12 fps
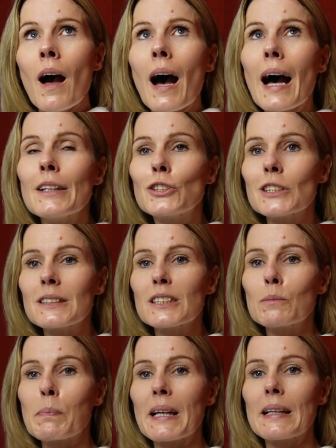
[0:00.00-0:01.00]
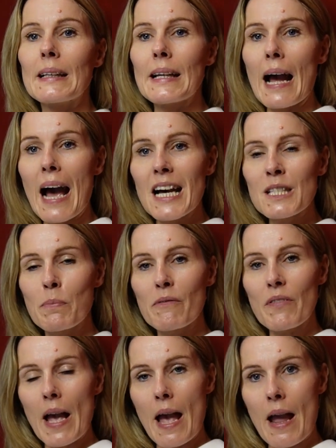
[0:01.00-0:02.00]
and just this big gasp
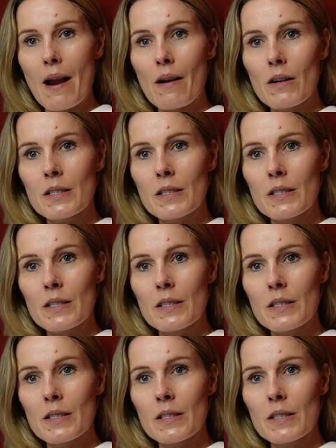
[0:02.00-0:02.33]
of air,